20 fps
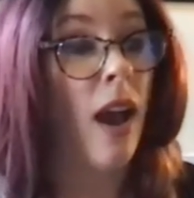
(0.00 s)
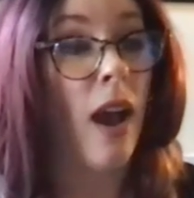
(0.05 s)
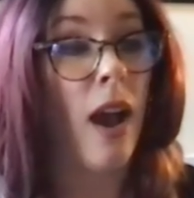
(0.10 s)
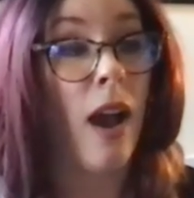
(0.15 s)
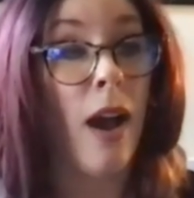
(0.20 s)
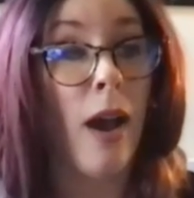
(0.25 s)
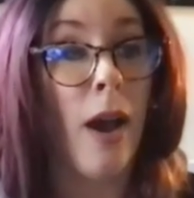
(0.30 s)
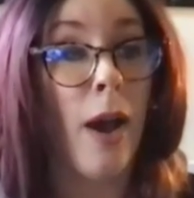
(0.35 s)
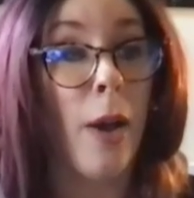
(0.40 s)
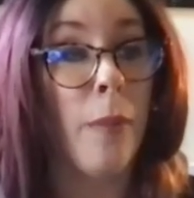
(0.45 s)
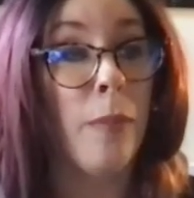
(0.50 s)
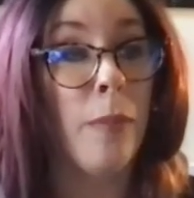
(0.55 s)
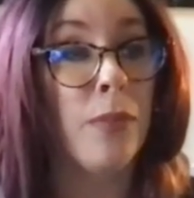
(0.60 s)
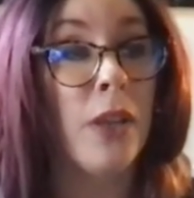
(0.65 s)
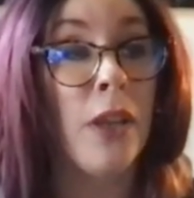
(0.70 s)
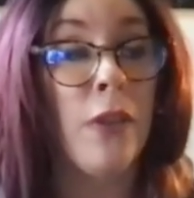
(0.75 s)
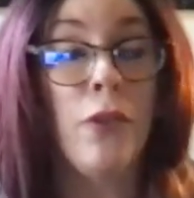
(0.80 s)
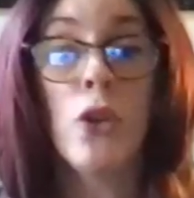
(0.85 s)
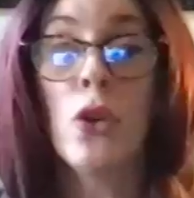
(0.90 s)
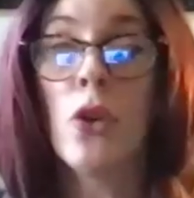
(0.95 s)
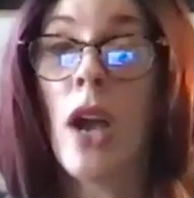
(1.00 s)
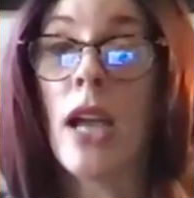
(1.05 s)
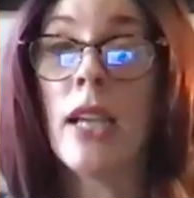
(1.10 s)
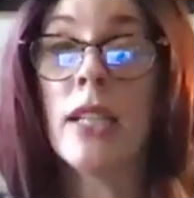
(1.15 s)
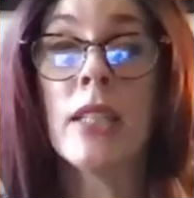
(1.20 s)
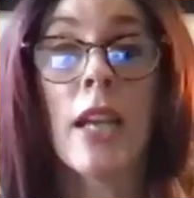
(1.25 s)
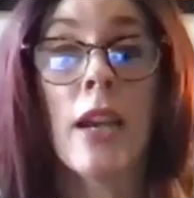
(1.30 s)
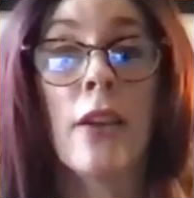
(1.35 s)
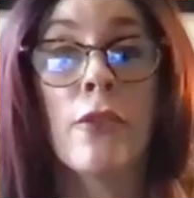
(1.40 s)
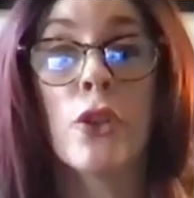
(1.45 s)
Um, if you
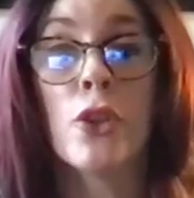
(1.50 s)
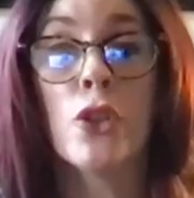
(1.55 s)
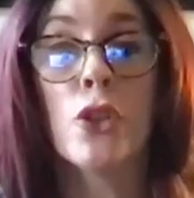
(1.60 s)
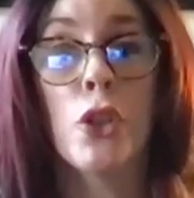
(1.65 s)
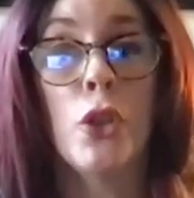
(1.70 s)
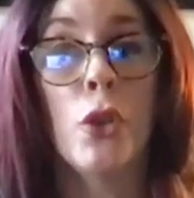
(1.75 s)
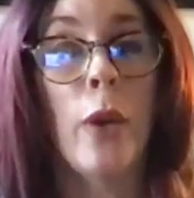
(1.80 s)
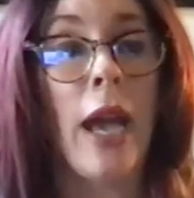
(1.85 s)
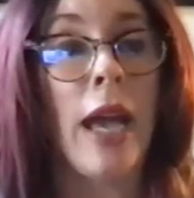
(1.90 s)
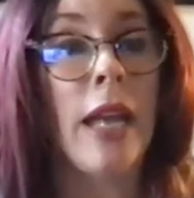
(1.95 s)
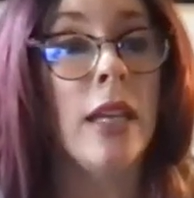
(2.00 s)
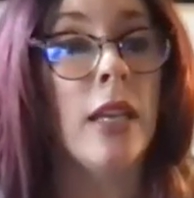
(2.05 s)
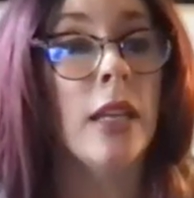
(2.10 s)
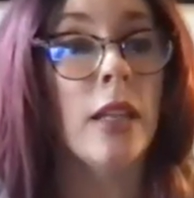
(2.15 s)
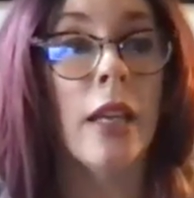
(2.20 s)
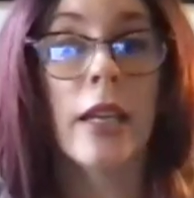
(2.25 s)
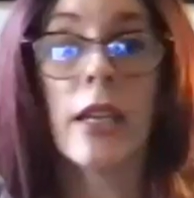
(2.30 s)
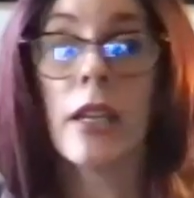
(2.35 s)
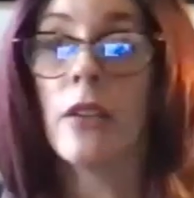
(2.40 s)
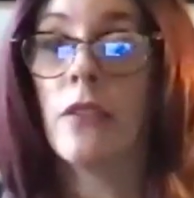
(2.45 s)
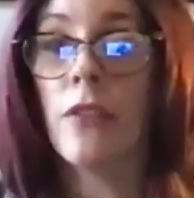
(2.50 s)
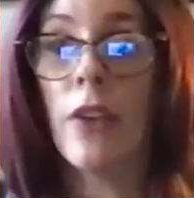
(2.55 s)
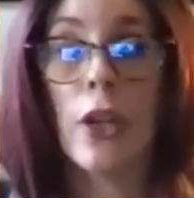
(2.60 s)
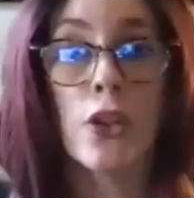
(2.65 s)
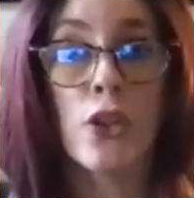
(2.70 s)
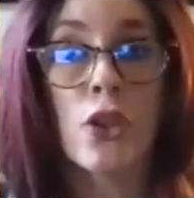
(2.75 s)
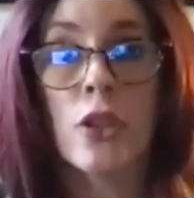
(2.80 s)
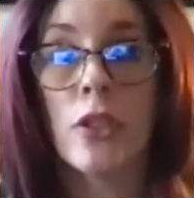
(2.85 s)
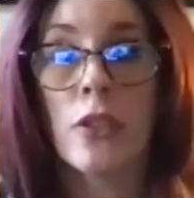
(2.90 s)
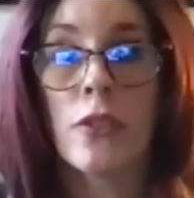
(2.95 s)
guys ever do any like
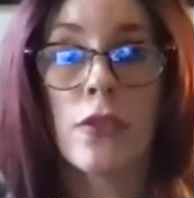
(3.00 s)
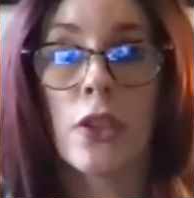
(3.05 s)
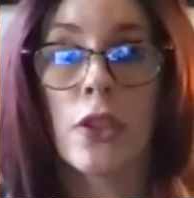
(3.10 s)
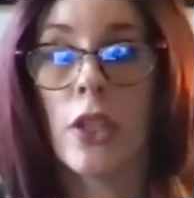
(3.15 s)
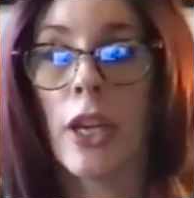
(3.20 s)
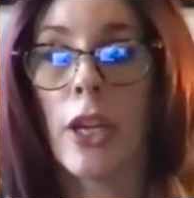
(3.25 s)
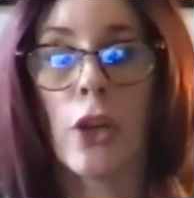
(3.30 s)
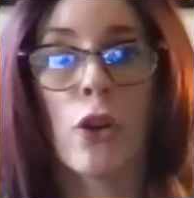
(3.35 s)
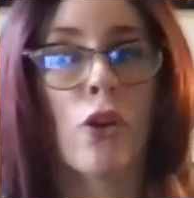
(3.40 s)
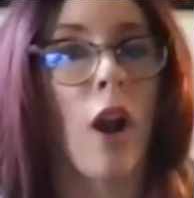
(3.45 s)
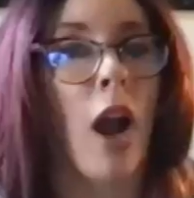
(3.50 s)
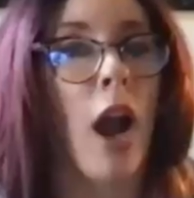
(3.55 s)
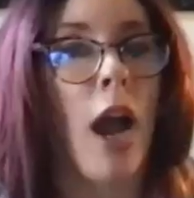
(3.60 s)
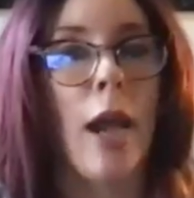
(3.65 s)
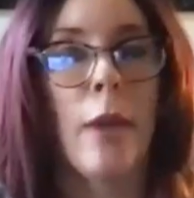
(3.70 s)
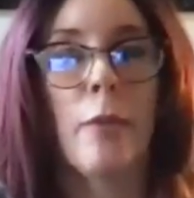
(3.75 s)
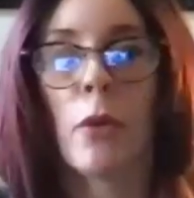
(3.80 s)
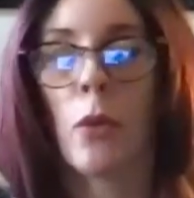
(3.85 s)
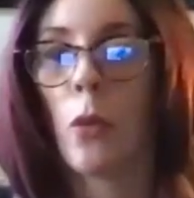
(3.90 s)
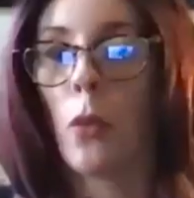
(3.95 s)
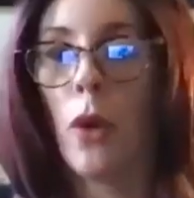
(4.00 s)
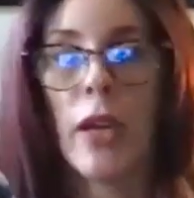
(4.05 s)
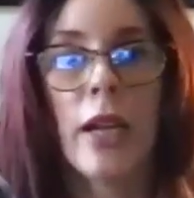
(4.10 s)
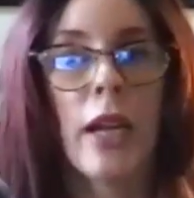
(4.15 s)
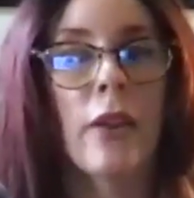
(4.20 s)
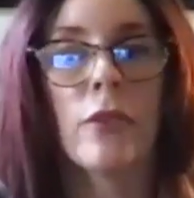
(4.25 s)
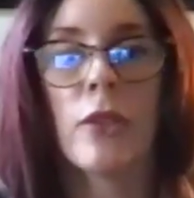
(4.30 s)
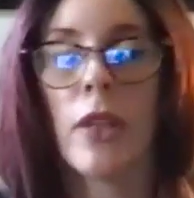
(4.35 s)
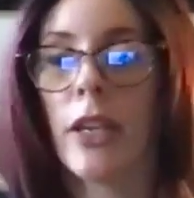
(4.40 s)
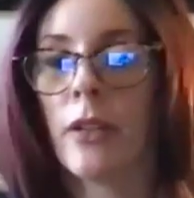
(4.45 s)
conventions for like crime or
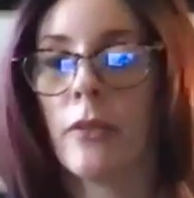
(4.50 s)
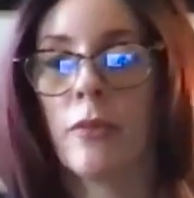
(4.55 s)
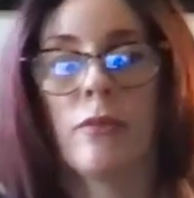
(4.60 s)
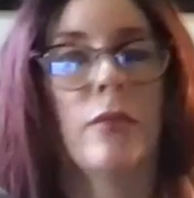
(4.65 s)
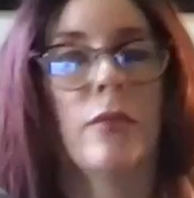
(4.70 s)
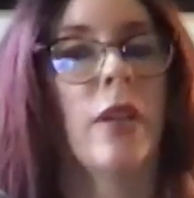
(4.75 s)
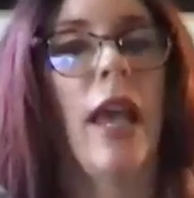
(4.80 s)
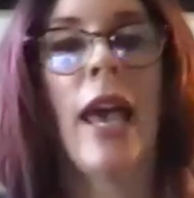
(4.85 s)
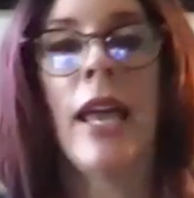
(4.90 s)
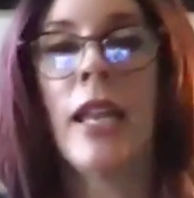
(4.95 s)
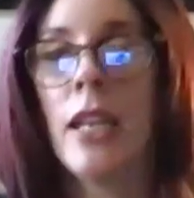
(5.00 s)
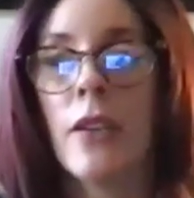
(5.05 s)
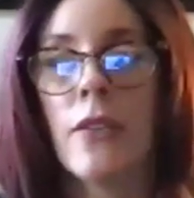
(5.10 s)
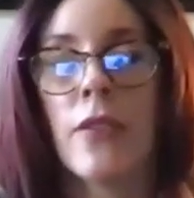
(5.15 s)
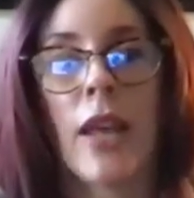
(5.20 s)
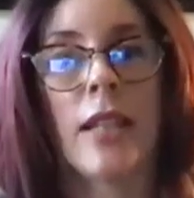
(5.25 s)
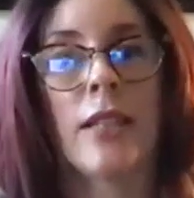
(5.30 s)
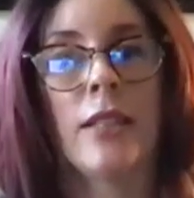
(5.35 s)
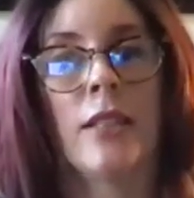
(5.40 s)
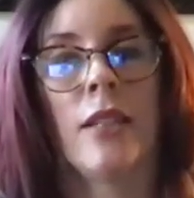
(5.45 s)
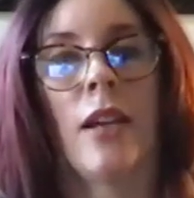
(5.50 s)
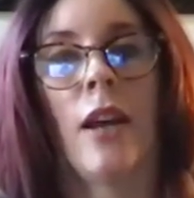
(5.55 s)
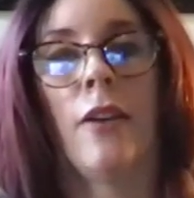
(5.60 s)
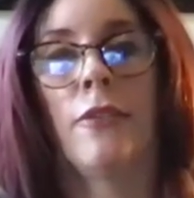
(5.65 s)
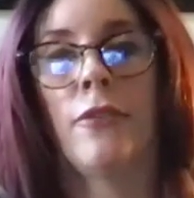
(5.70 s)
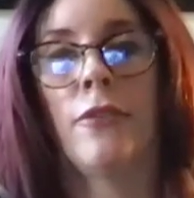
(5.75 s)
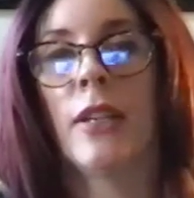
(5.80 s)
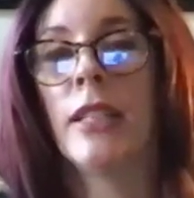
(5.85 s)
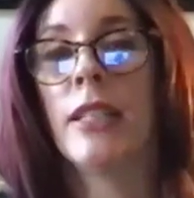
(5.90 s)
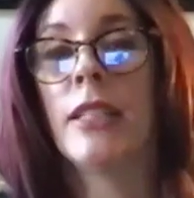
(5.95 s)
whatever, like any of that
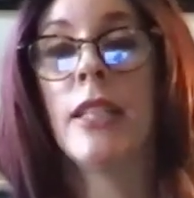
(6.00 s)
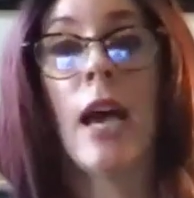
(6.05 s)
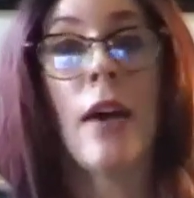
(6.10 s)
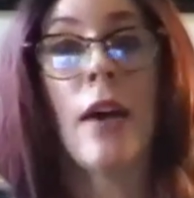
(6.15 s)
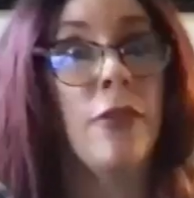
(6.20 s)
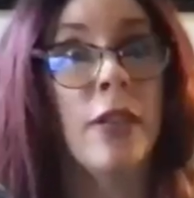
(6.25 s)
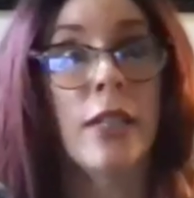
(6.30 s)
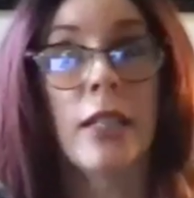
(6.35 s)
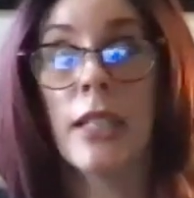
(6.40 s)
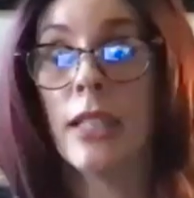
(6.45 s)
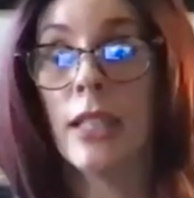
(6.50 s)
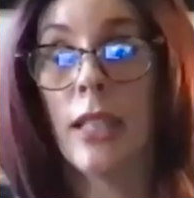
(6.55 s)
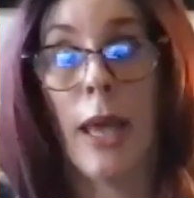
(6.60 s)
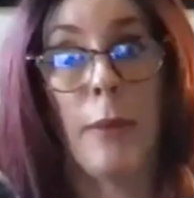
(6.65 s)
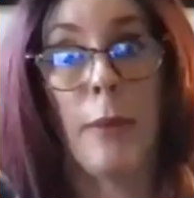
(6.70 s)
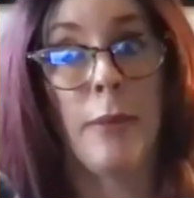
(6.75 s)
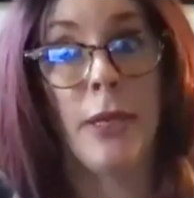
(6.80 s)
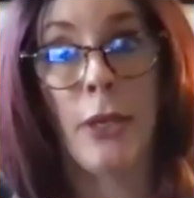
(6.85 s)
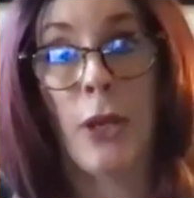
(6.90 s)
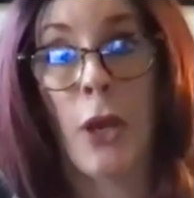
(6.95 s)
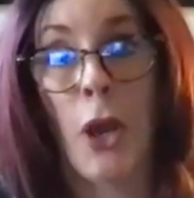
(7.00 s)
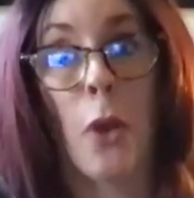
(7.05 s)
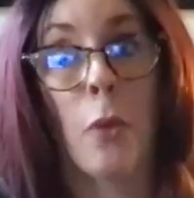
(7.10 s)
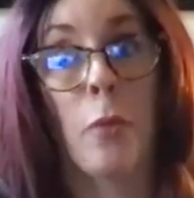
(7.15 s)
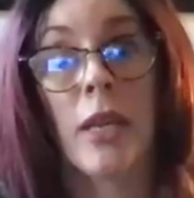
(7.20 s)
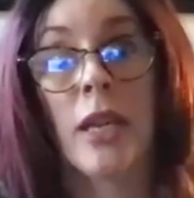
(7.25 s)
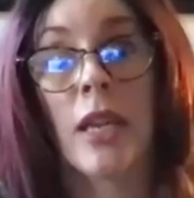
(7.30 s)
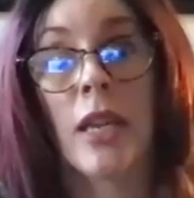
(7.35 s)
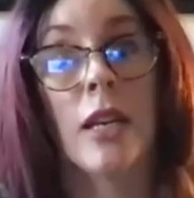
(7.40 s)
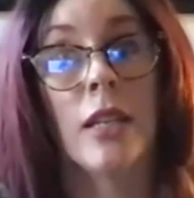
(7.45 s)
stuff, definitely let me know
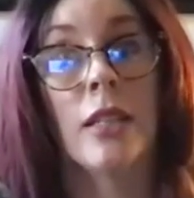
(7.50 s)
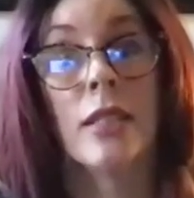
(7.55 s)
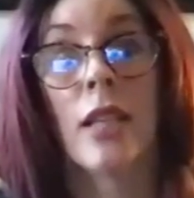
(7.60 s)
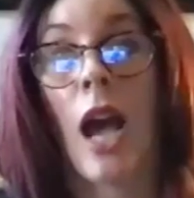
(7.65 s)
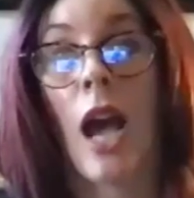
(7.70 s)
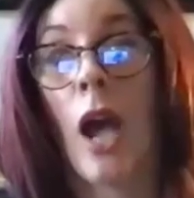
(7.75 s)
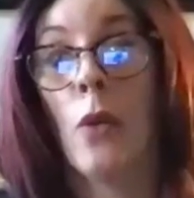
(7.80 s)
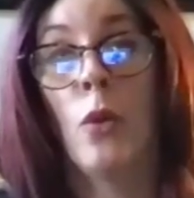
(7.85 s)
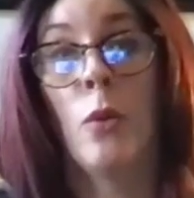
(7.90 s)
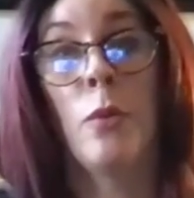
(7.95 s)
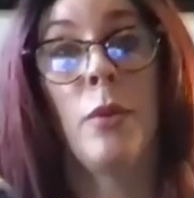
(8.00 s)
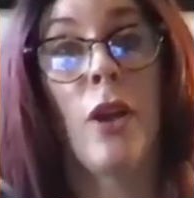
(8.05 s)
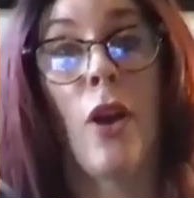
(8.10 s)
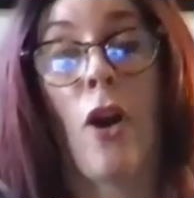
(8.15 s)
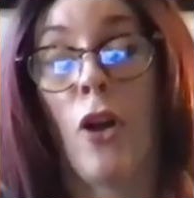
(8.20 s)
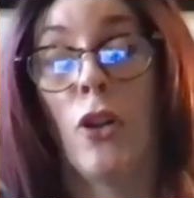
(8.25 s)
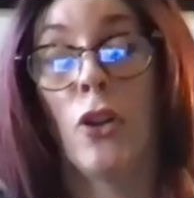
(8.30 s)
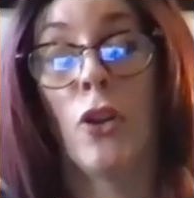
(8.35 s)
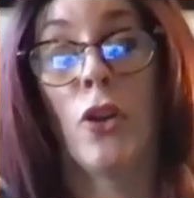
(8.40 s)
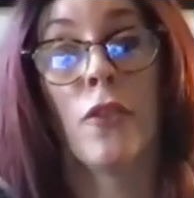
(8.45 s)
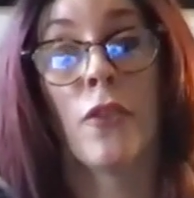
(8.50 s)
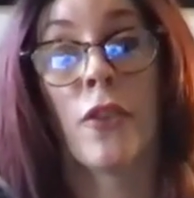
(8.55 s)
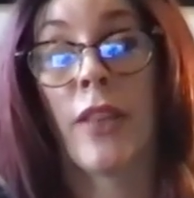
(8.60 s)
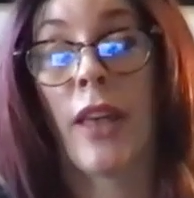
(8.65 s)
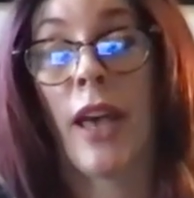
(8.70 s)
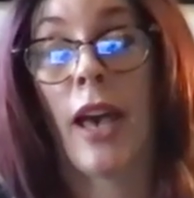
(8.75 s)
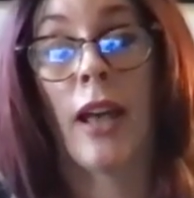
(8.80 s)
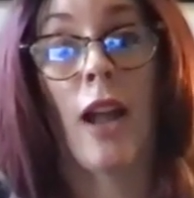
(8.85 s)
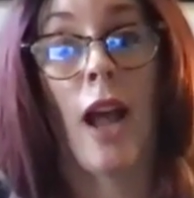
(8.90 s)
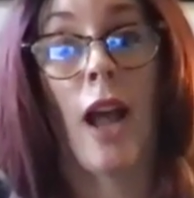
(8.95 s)
because I will be all over
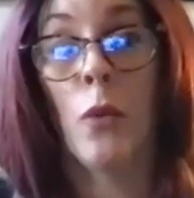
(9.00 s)
that.